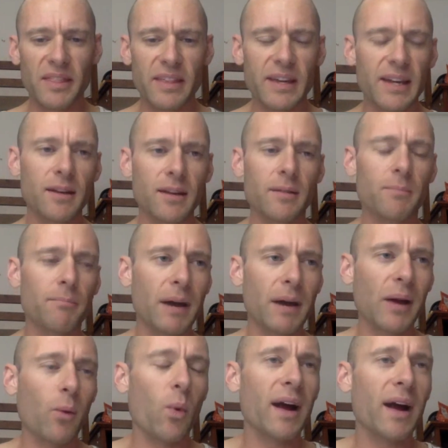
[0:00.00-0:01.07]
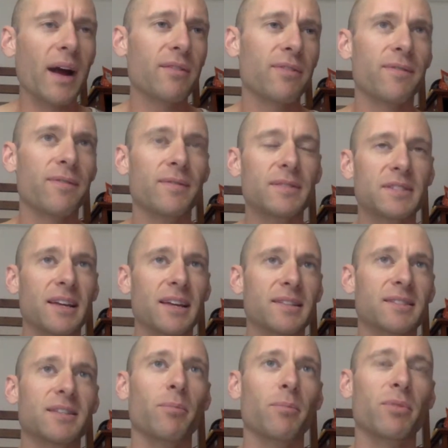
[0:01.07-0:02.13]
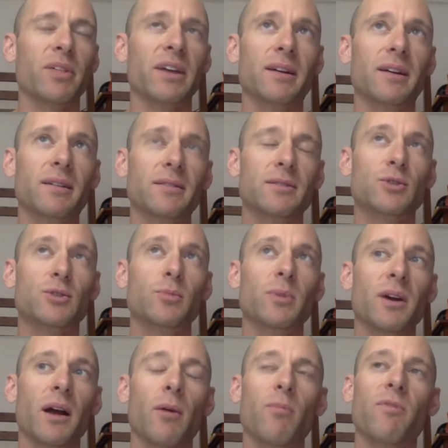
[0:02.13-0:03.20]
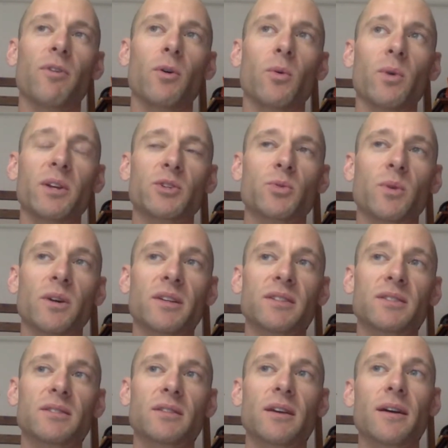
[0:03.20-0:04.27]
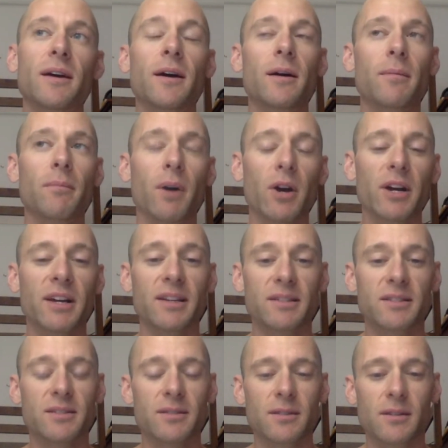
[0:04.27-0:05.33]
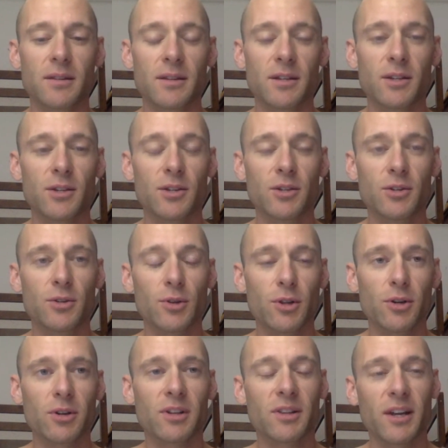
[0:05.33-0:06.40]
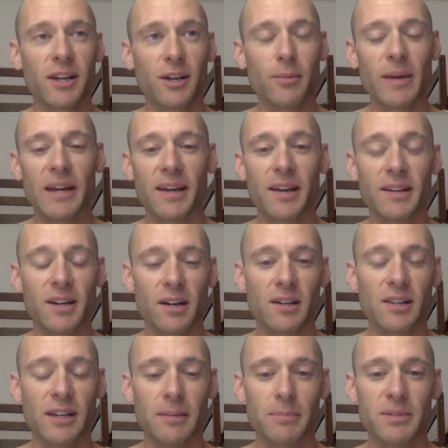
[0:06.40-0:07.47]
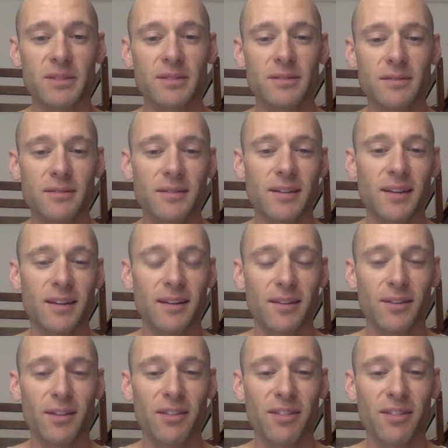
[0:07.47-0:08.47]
then my wife said something super helpful, which was, Marcus, you look like you're making duck lips in the